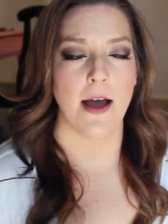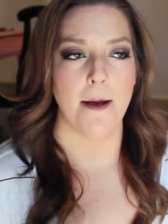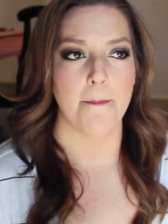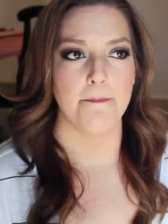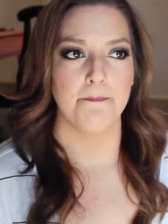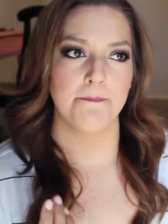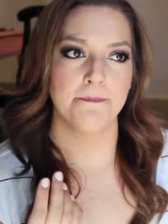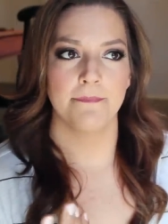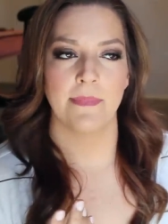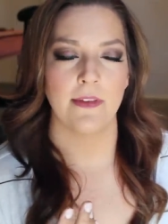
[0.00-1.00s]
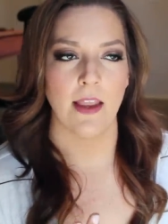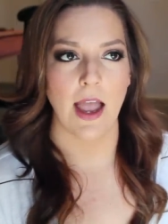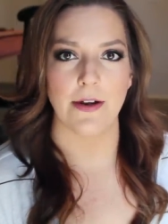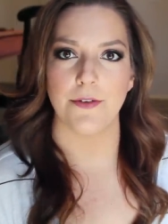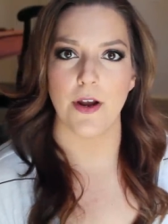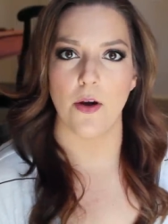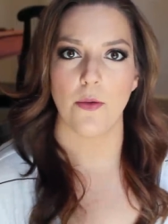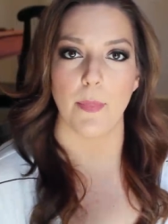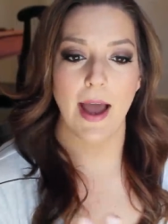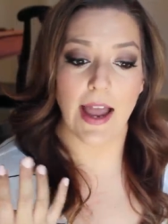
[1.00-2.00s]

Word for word: Um, I don't know. But